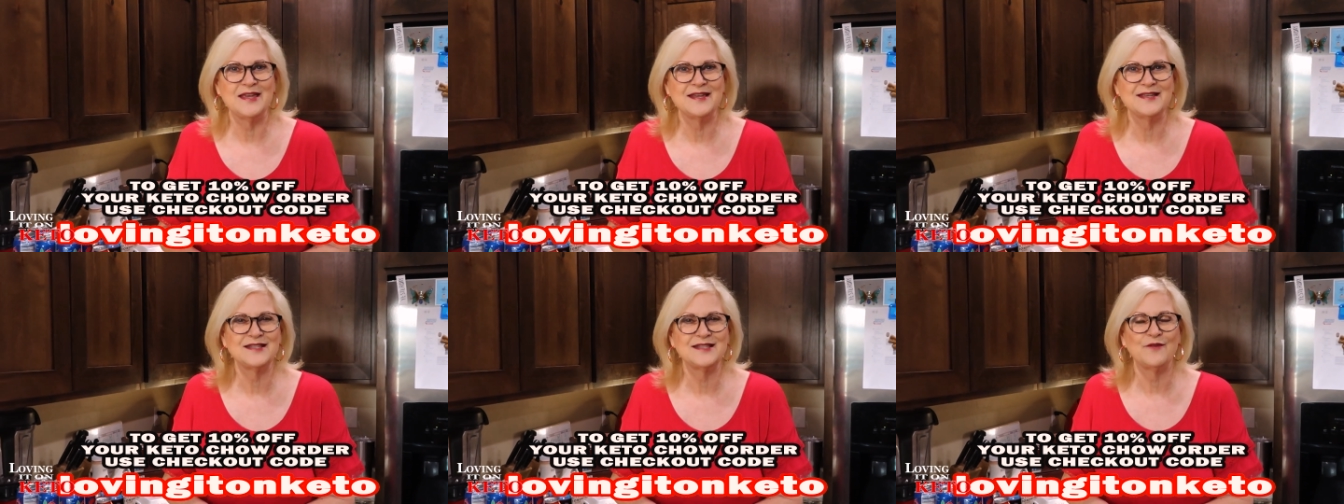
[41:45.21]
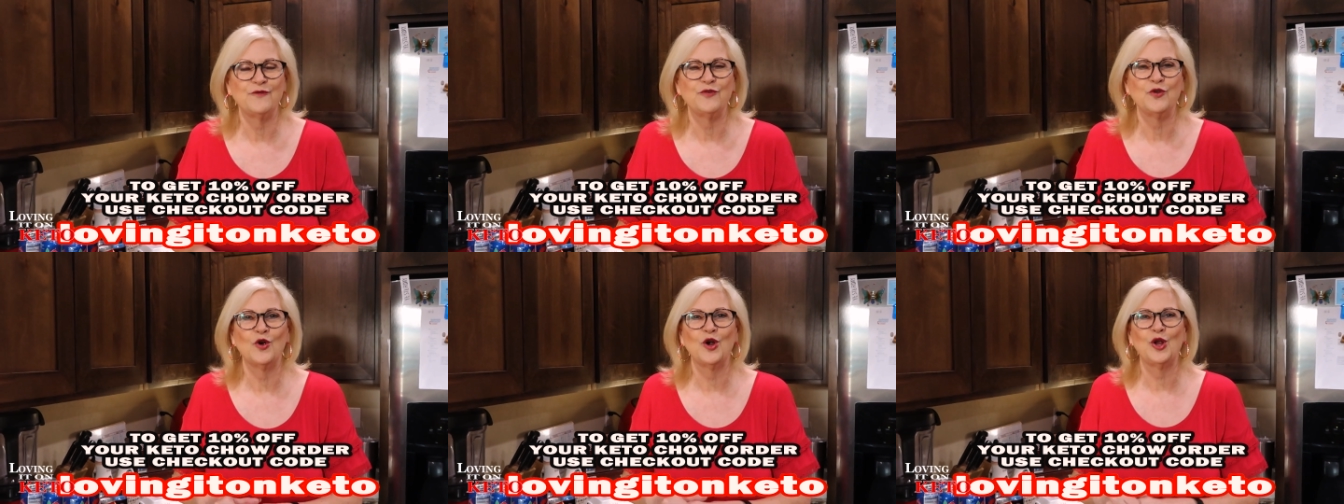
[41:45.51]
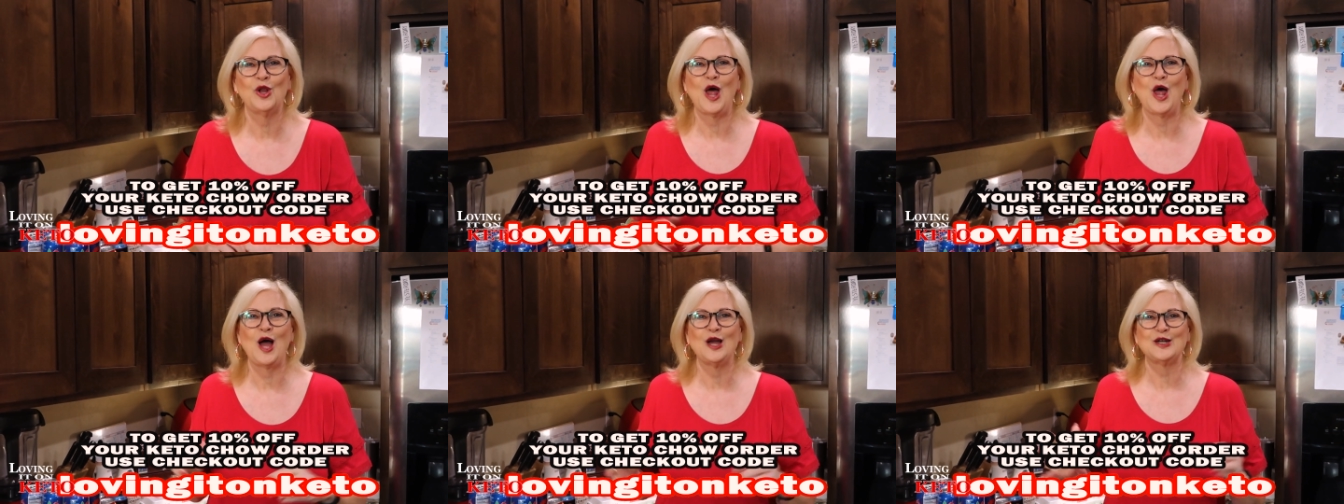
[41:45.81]
is if
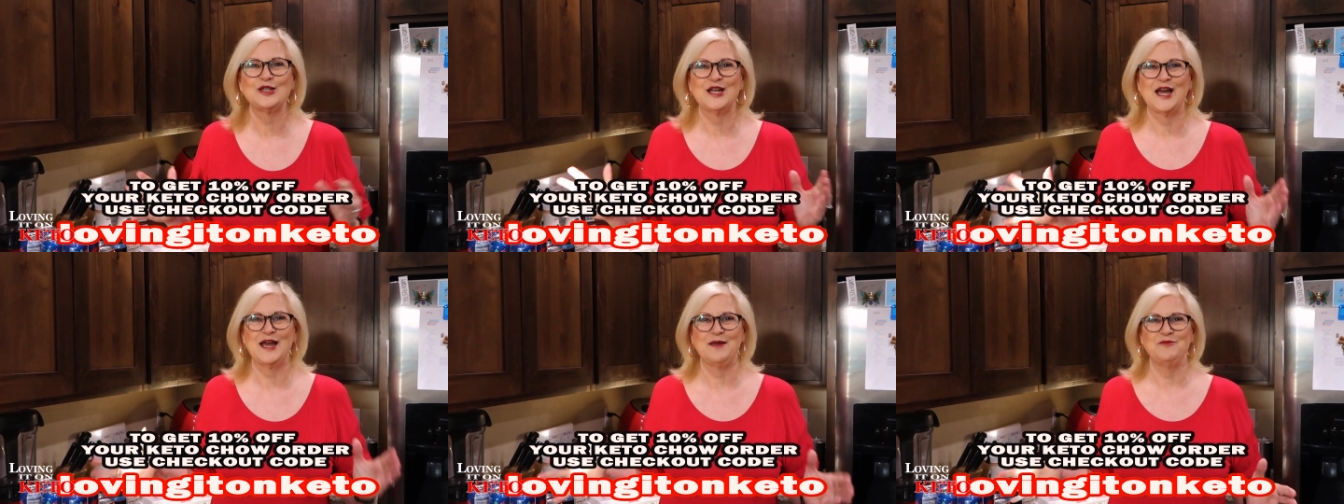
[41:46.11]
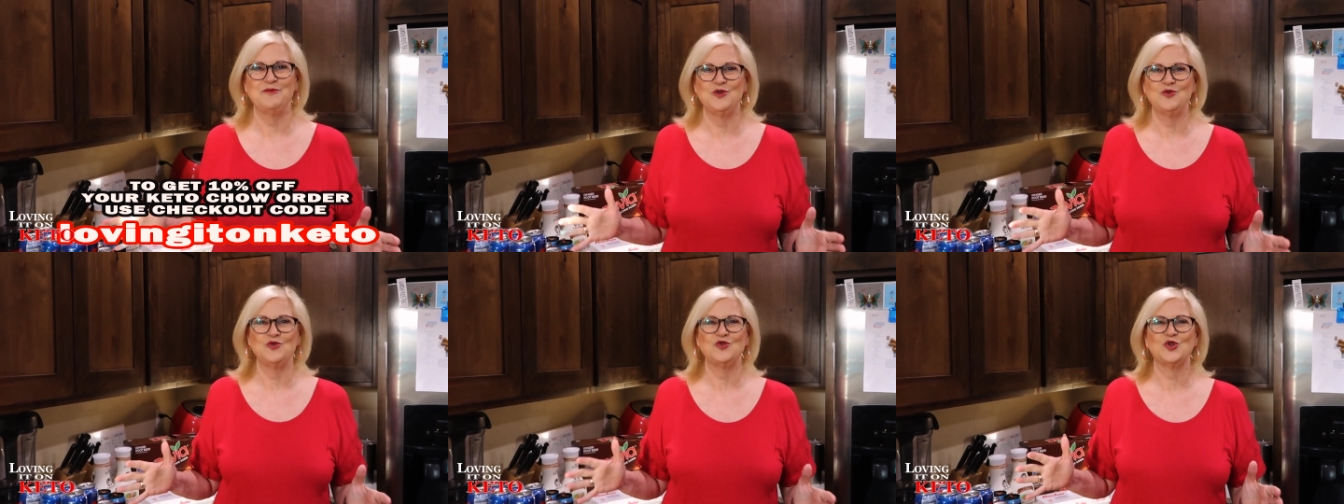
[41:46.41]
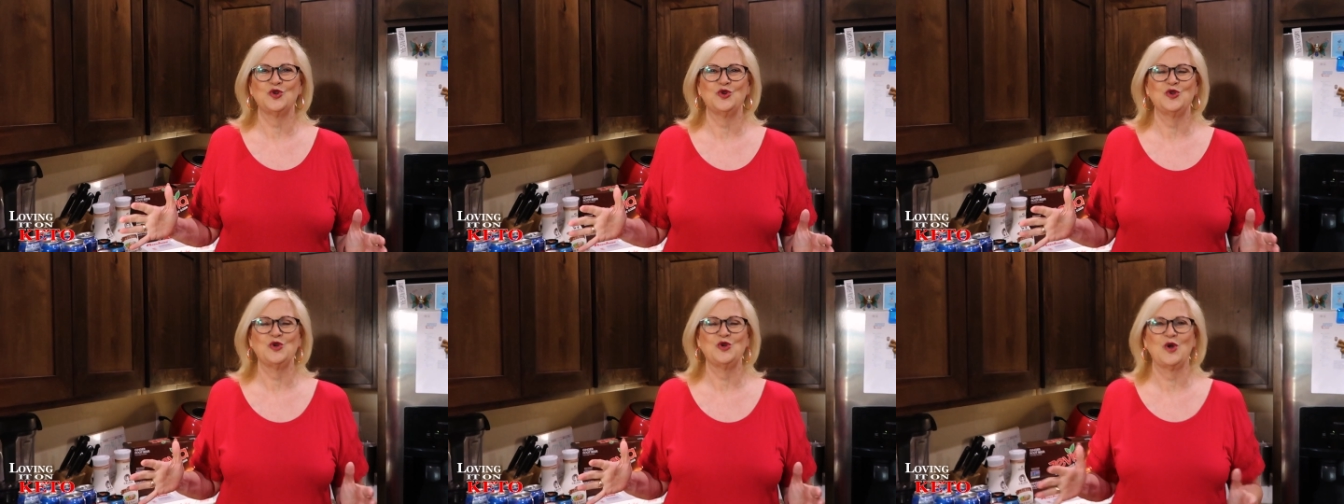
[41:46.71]
you're a longtime
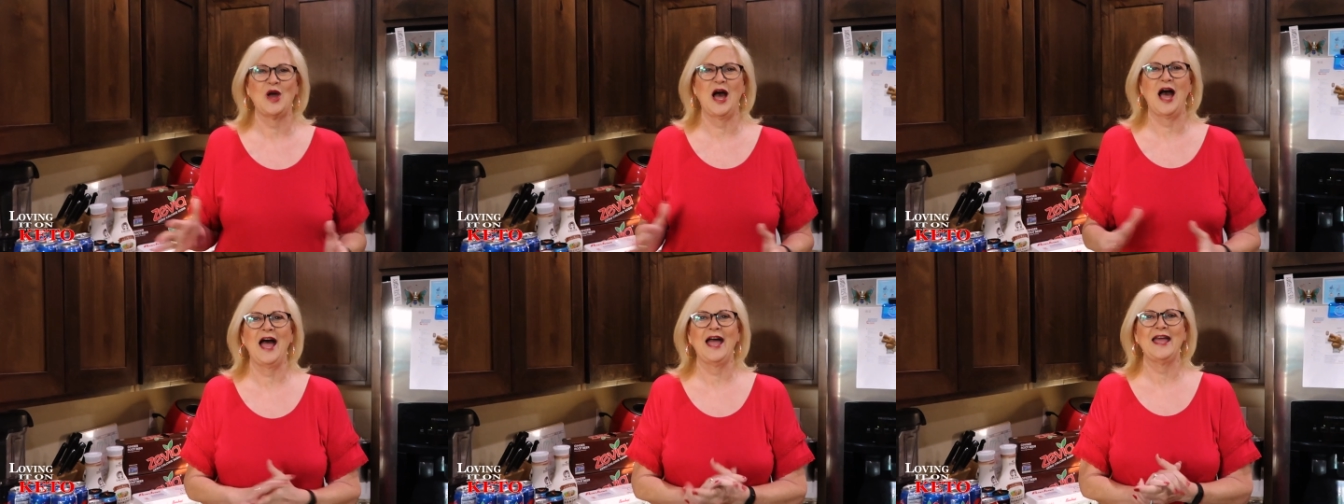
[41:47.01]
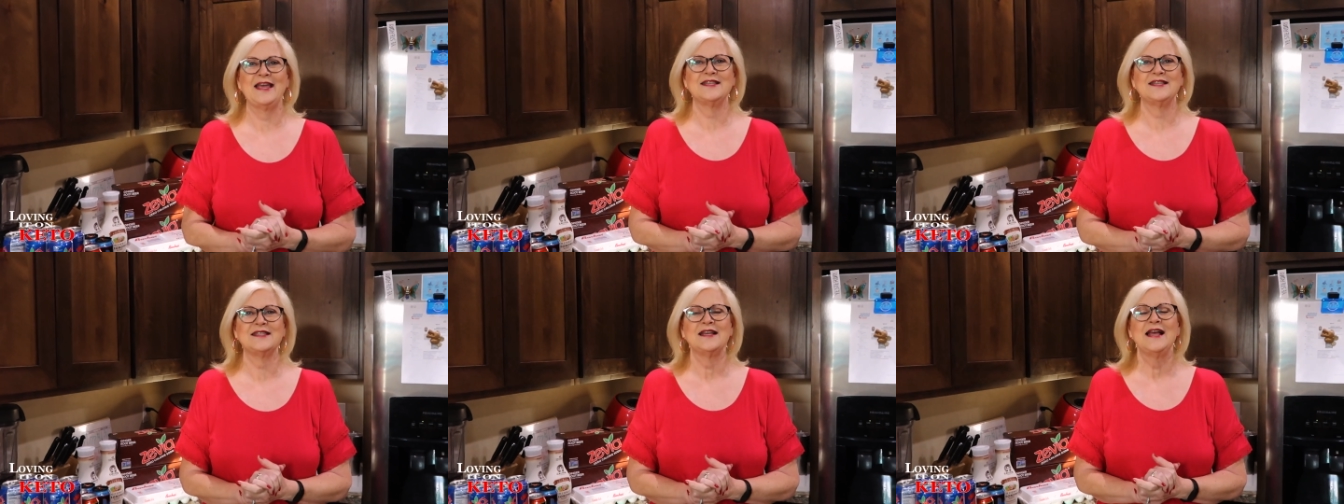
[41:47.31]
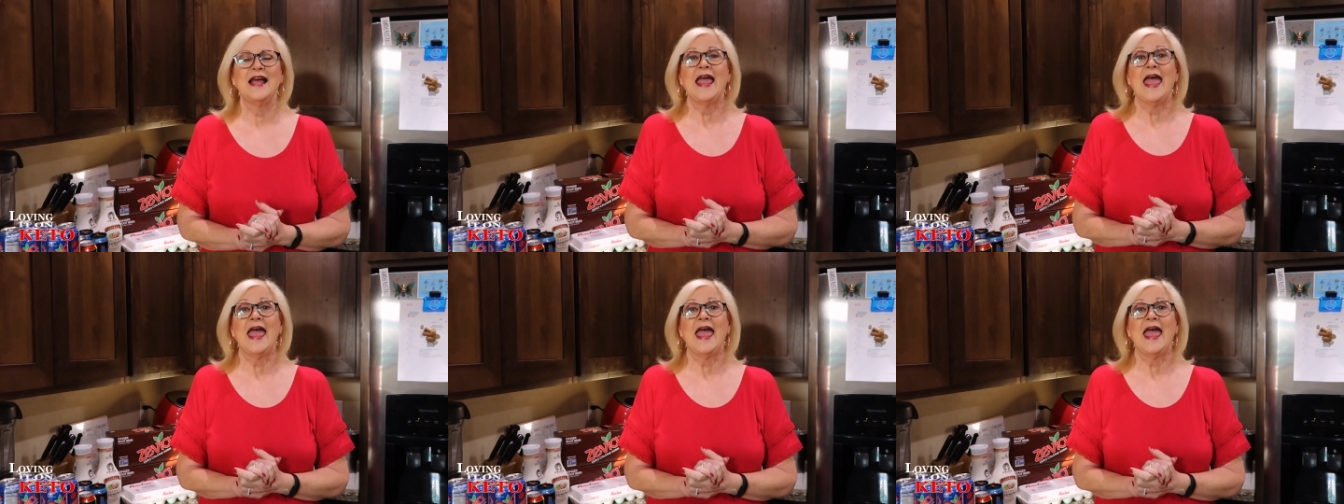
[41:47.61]
user, you guys.